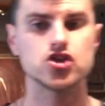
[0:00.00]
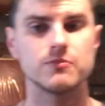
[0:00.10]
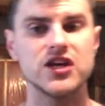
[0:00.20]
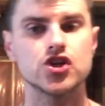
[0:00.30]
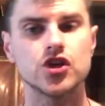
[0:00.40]
So
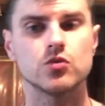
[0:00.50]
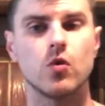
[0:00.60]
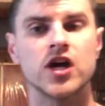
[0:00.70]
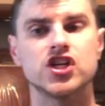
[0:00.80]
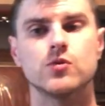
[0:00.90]
make sure you're
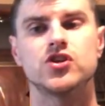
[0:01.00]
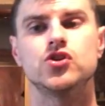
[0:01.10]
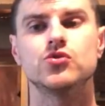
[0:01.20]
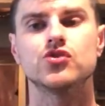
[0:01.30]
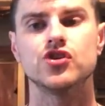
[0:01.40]
watching what
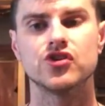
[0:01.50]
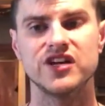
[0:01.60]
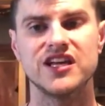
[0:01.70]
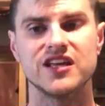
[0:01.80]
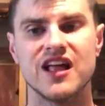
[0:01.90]
you, you're
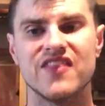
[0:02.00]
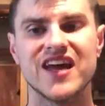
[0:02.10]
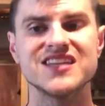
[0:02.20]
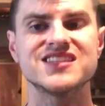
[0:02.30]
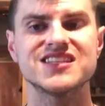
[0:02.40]
eating.
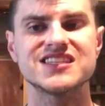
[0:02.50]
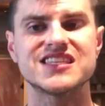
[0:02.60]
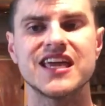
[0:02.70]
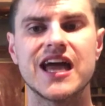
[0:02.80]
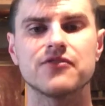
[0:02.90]
That isn't to
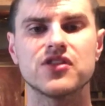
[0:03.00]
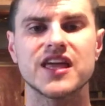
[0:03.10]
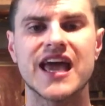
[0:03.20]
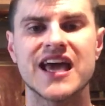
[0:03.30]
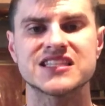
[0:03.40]
say
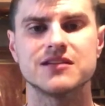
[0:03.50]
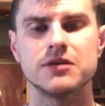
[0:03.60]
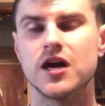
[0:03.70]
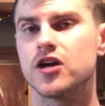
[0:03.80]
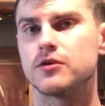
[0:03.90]
everything has to
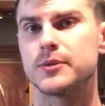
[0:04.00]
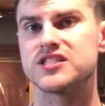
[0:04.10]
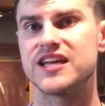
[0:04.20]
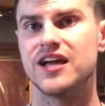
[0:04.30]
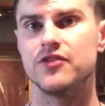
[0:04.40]
be
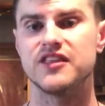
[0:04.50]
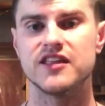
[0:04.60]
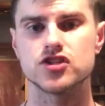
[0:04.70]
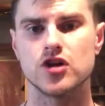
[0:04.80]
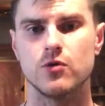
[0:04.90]
100% healthy.
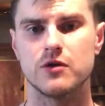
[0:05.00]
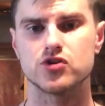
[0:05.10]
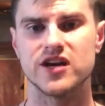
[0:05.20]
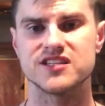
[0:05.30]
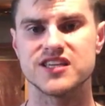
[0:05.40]
That's not what I'm
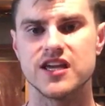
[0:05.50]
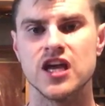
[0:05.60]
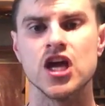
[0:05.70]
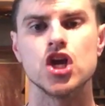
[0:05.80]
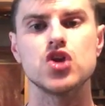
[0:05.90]
trying to say.
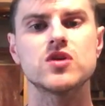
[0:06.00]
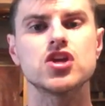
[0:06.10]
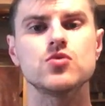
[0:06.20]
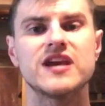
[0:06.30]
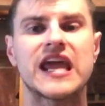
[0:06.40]
You
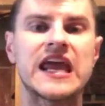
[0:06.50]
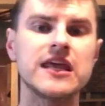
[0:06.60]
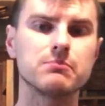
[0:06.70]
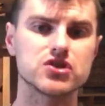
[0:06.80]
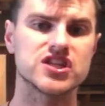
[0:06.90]
can do an
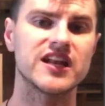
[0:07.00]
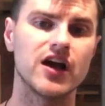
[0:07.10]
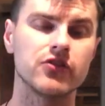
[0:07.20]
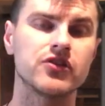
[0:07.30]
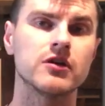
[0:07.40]
80%
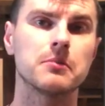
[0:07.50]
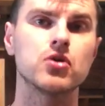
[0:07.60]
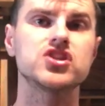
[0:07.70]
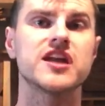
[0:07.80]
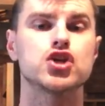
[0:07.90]
healthy
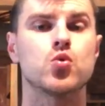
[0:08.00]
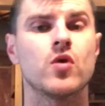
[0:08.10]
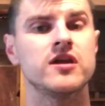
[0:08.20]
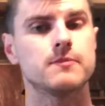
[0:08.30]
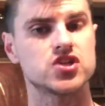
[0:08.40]
approach and a
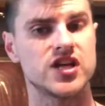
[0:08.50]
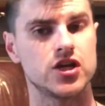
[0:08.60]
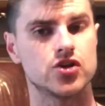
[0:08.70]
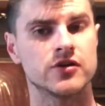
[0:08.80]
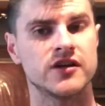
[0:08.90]

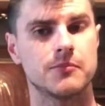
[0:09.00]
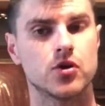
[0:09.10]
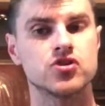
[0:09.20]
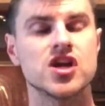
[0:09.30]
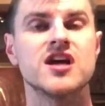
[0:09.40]
20% dirty
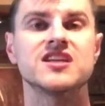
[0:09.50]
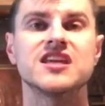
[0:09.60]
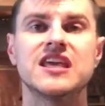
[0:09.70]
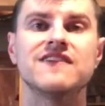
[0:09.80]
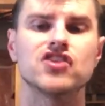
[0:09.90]
approach
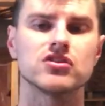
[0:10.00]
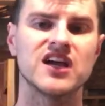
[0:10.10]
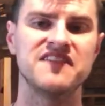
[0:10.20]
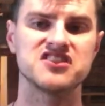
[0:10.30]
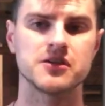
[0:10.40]
to give your
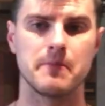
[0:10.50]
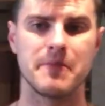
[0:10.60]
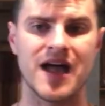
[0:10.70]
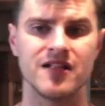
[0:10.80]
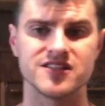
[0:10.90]
life some
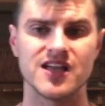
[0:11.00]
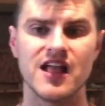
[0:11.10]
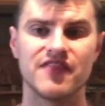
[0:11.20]
balance.